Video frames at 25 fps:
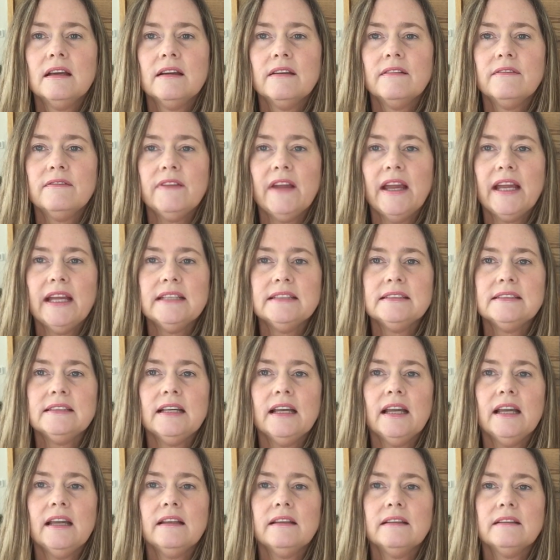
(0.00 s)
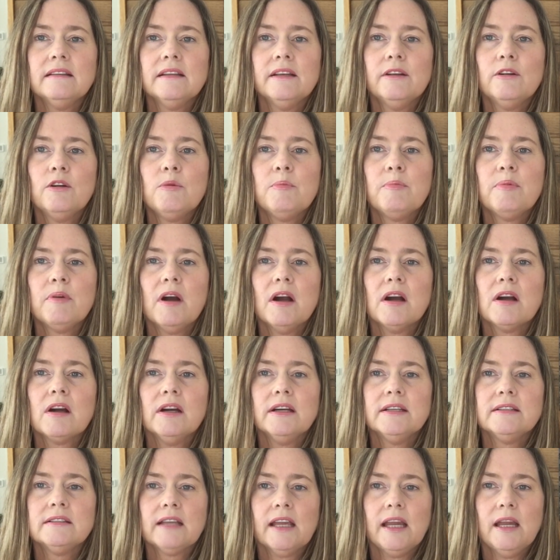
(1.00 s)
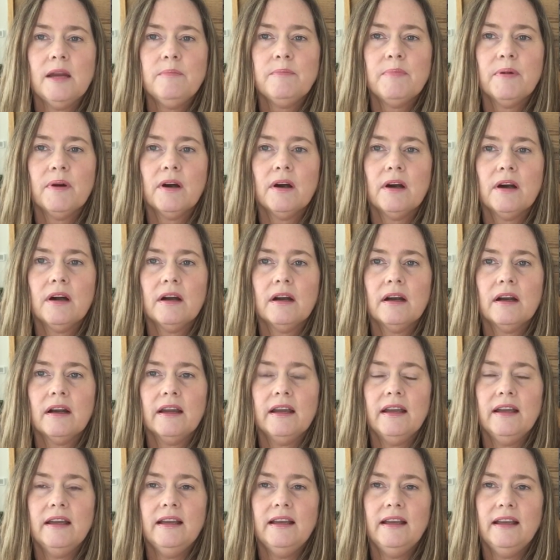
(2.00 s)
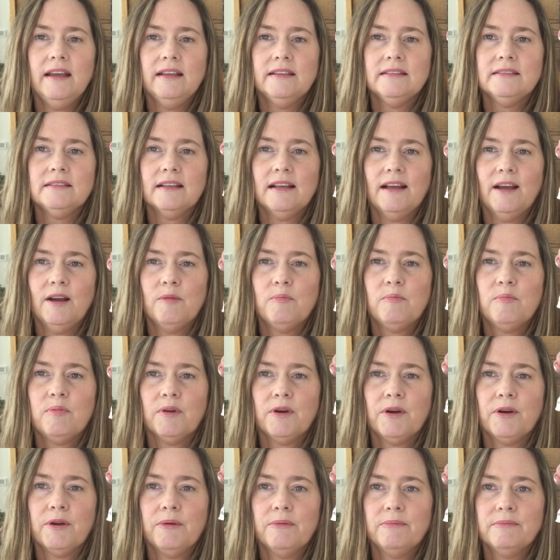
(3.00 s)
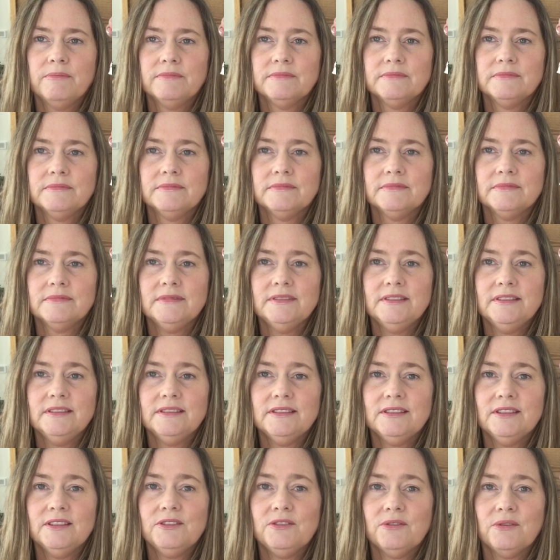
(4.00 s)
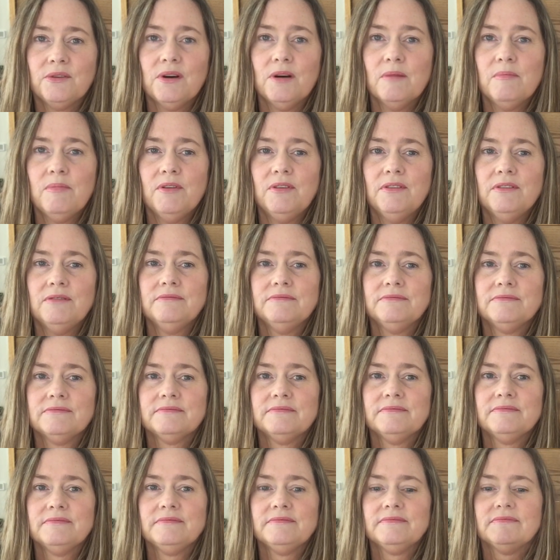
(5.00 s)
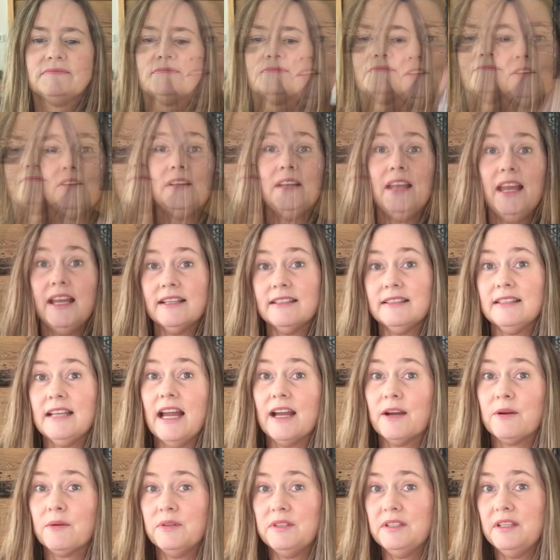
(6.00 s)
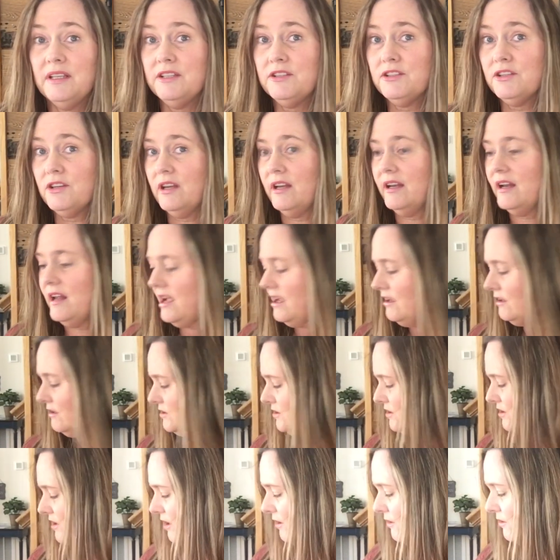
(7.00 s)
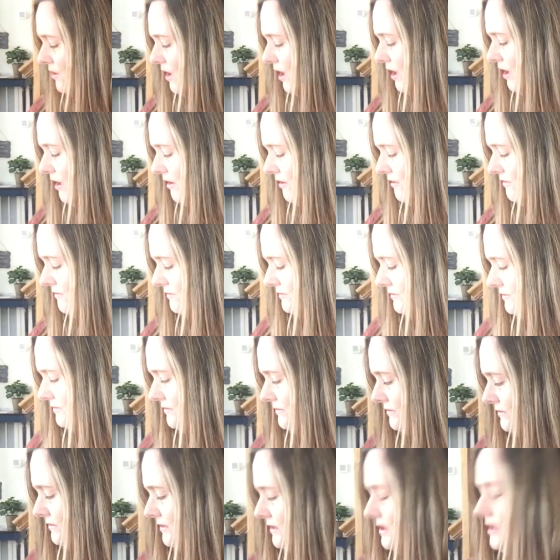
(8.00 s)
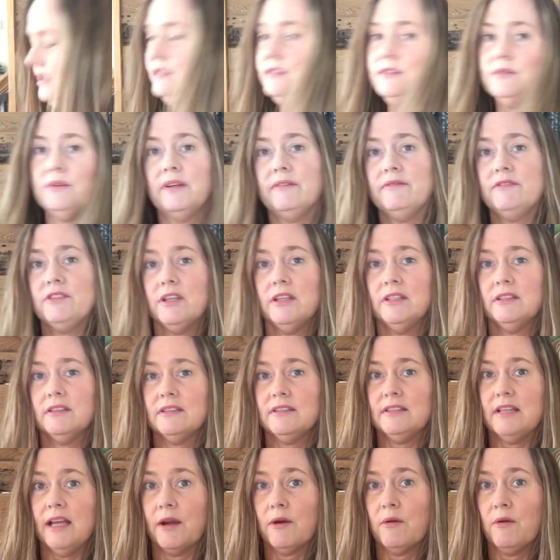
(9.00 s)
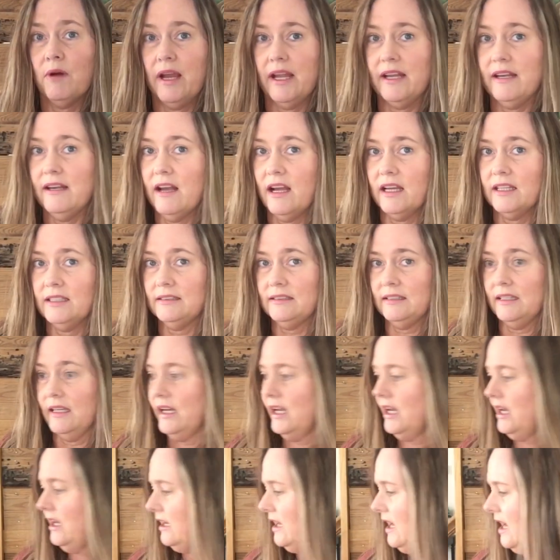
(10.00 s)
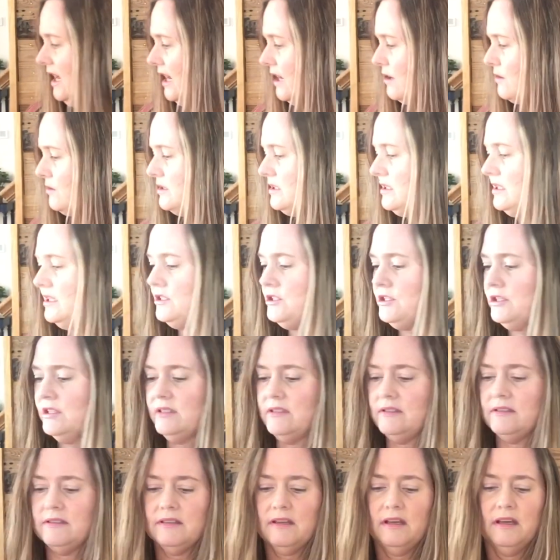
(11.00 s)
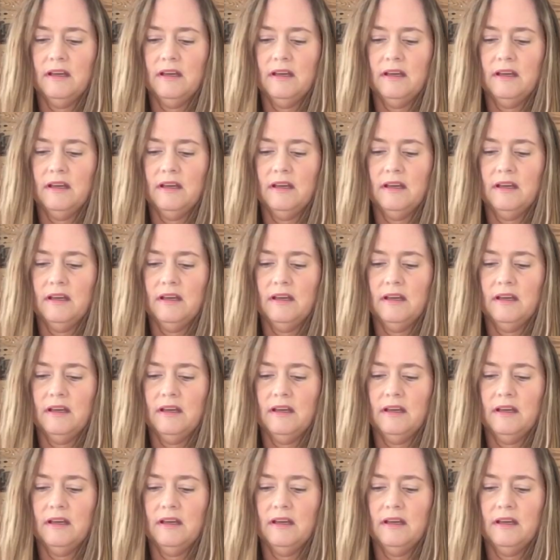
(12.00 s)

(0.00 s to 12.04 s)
fancy little progress keeper is a broom, and it's adorable. So the next acquisition I'll show you, since we've just segued nicely into acquisitions,